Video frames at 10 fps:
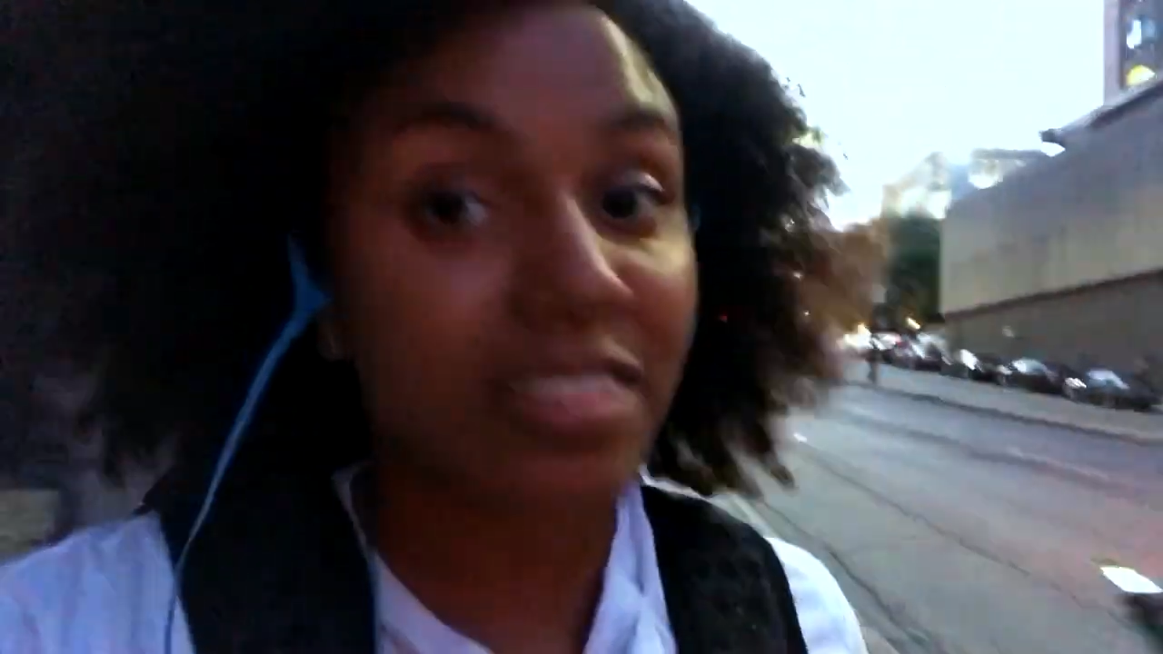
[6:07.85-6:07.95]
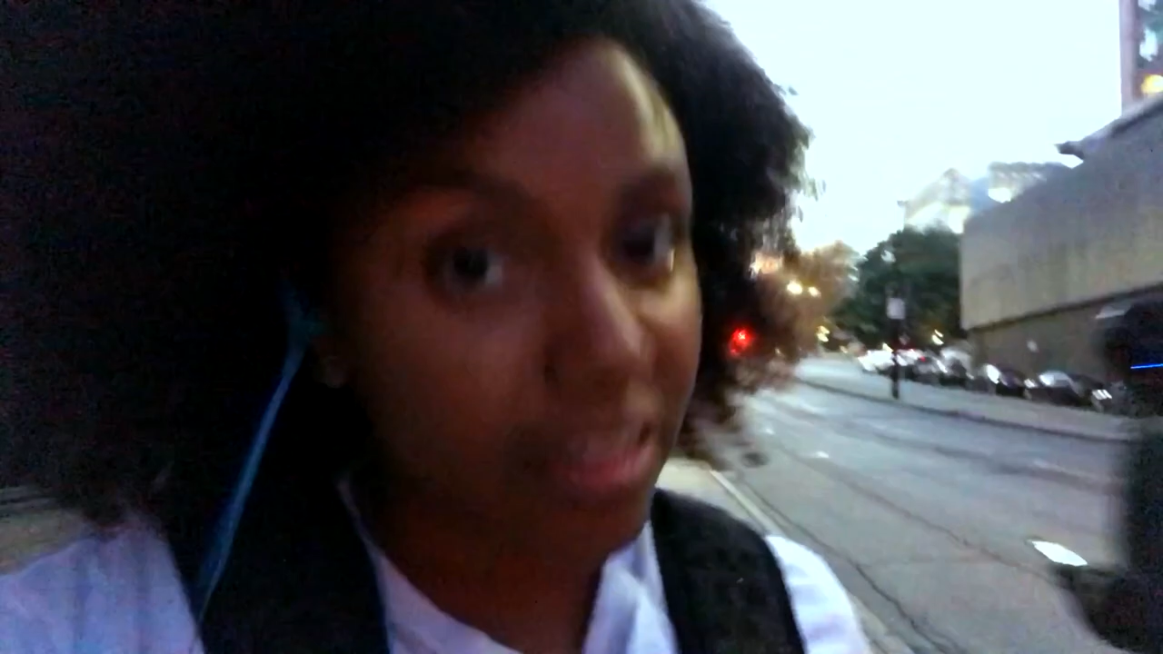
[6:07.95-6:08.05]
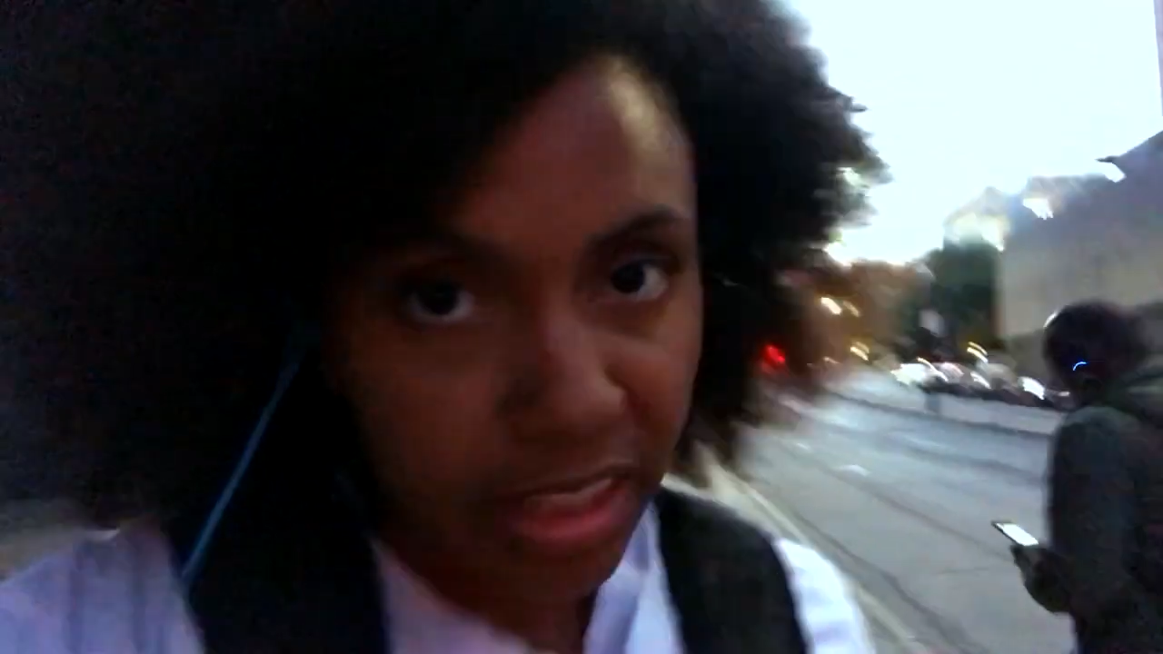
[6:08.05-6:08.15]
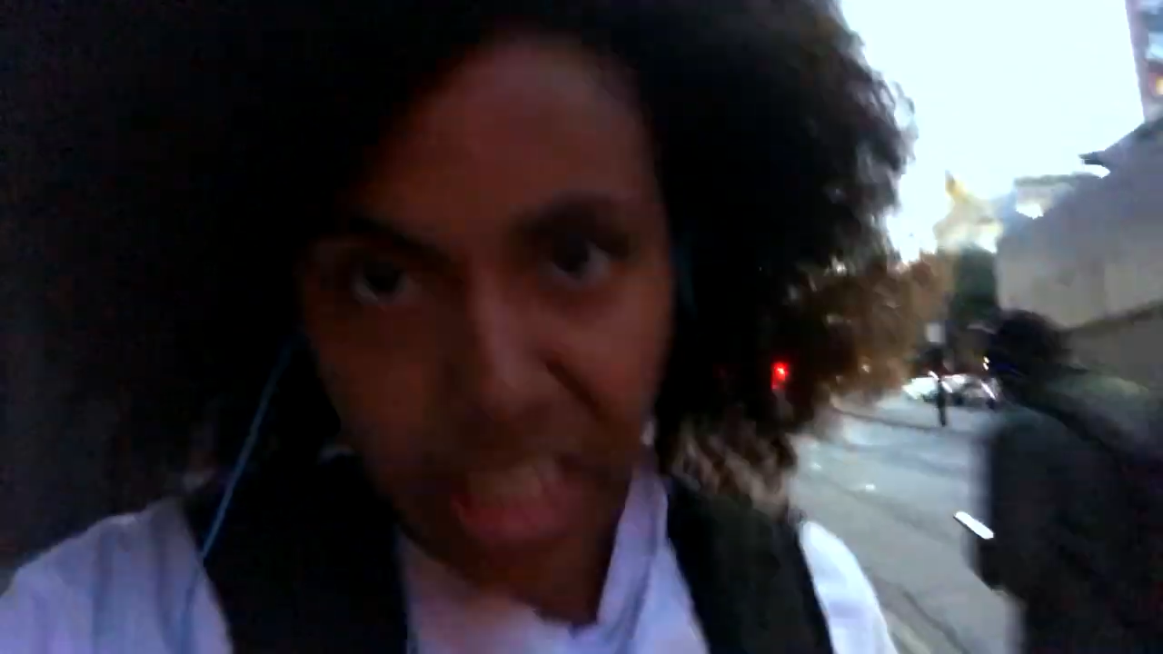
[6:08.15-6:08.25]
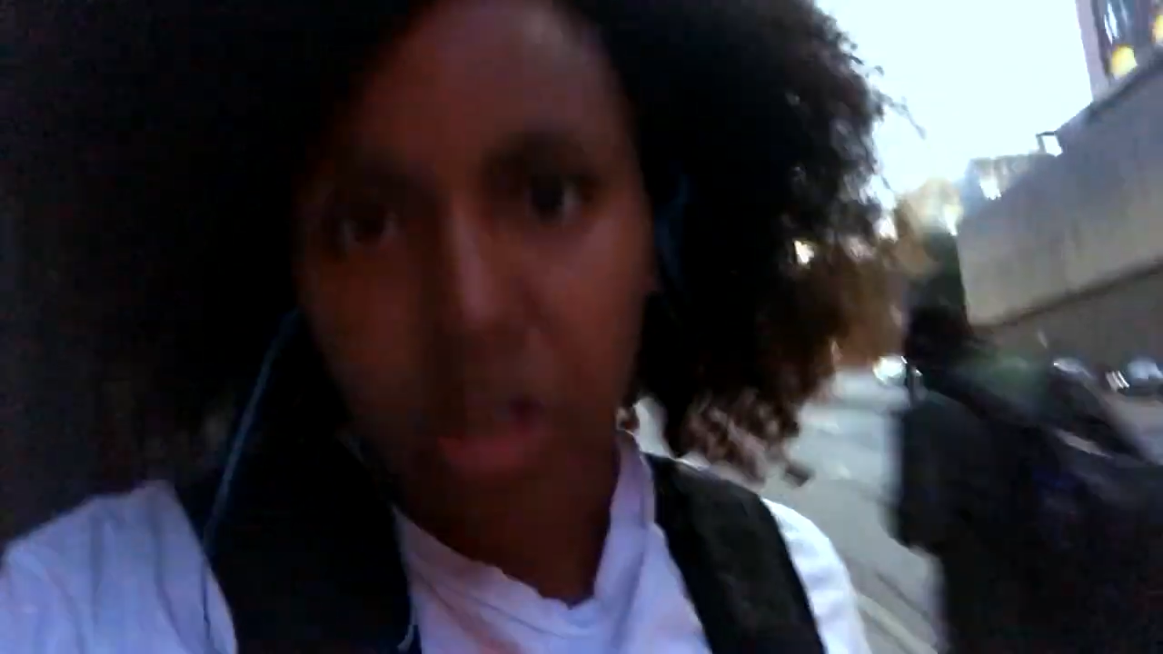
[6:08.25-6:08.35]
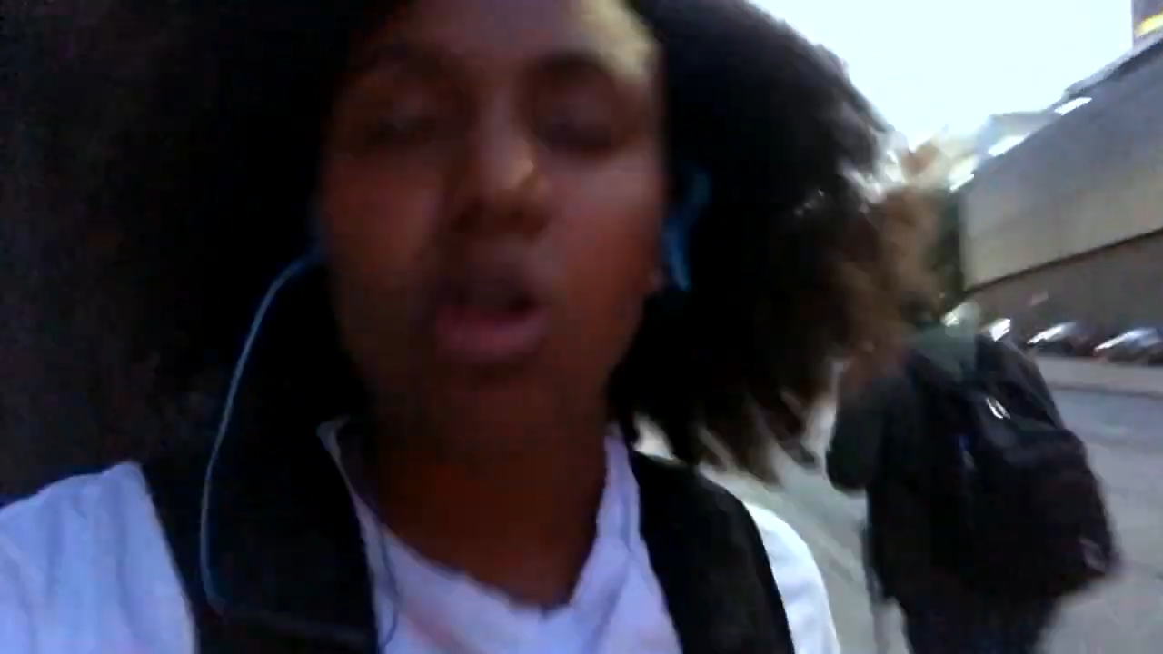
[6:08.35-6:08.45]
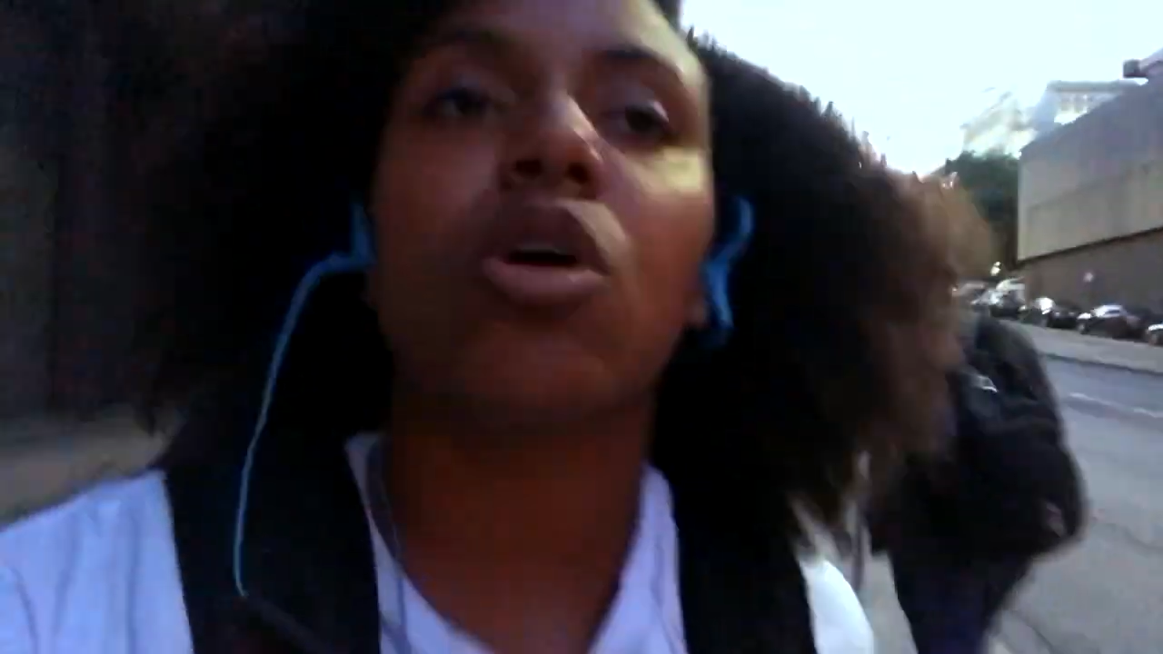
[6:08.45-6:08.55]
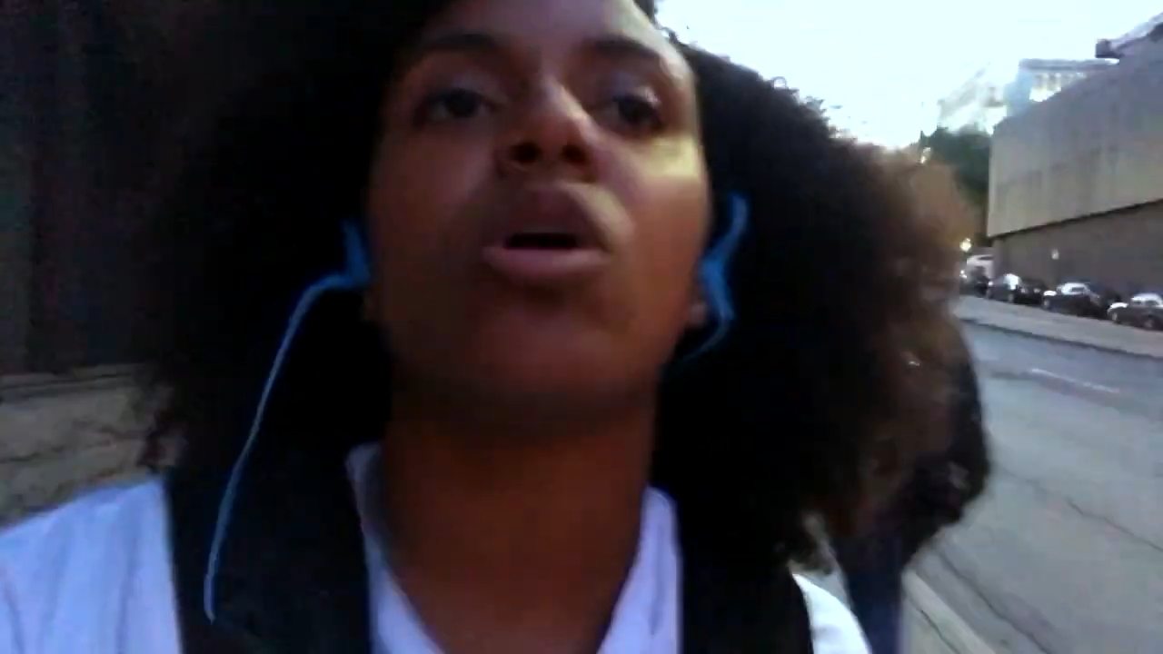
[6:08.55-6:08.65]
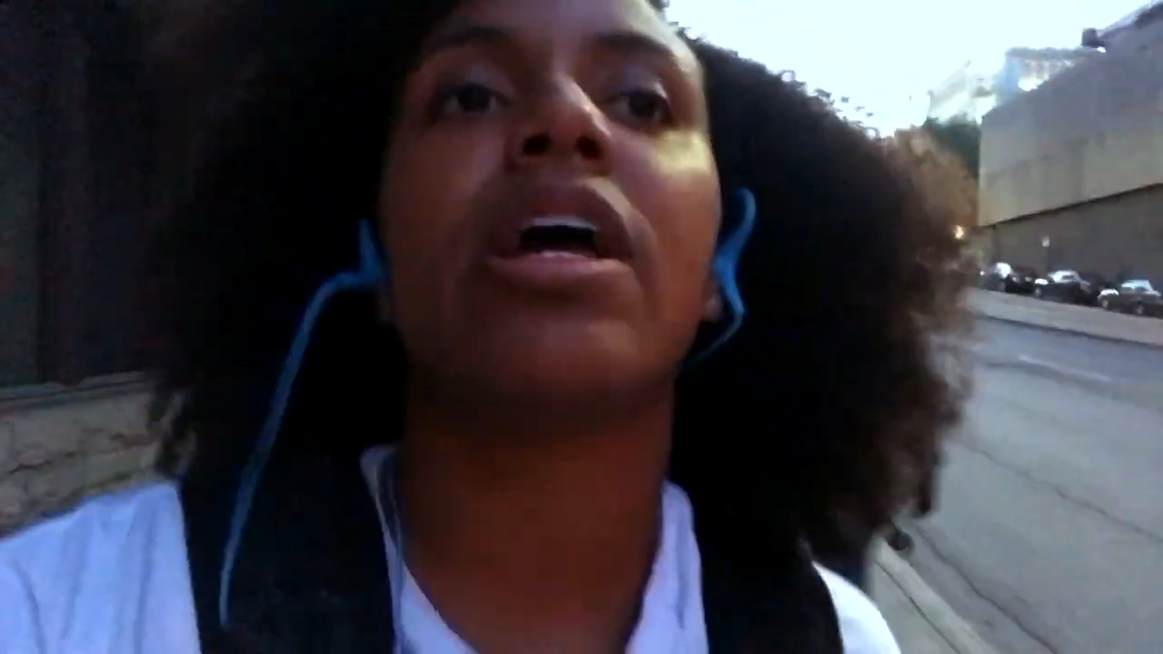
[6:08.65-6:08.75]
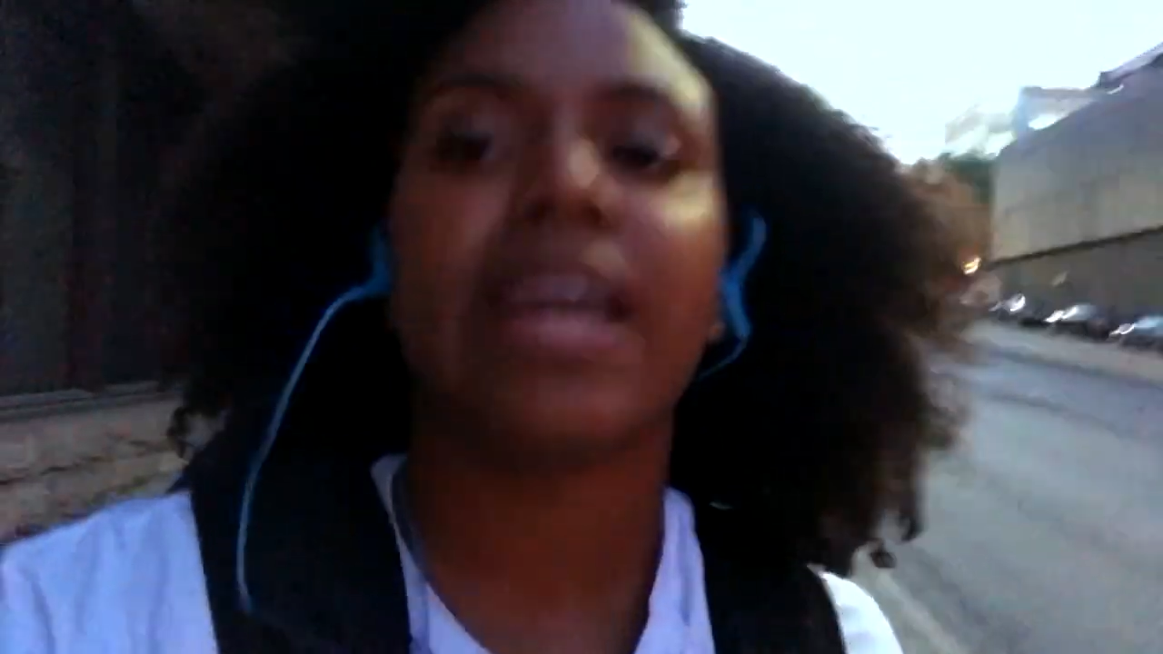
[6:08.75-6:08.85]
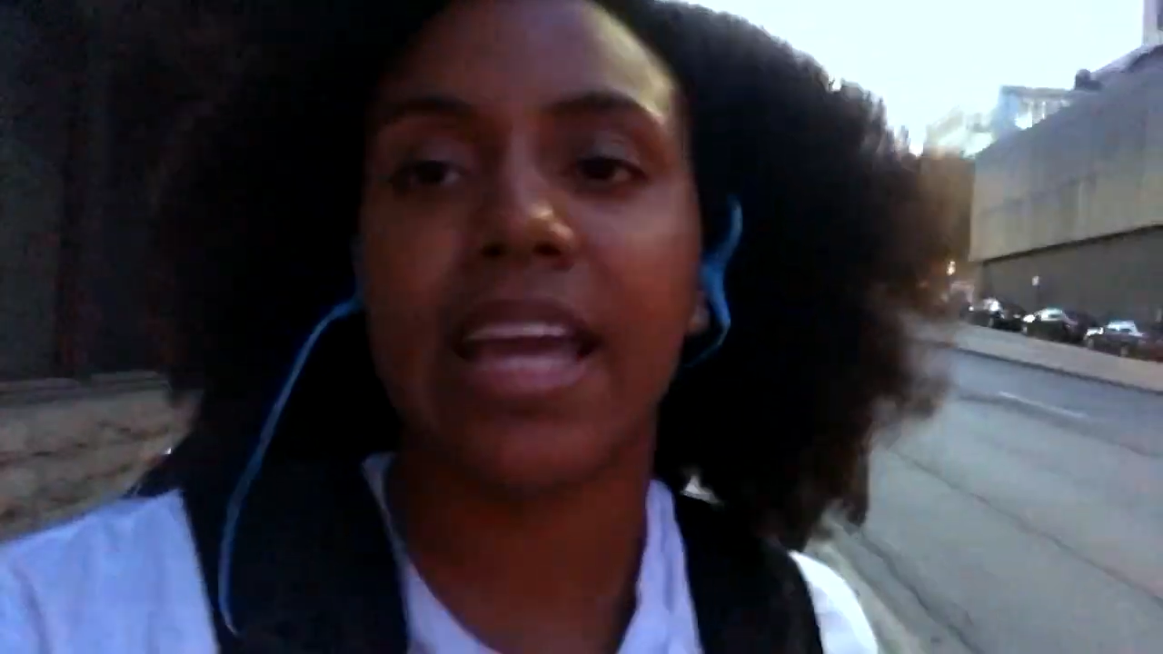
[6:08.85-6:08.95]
still here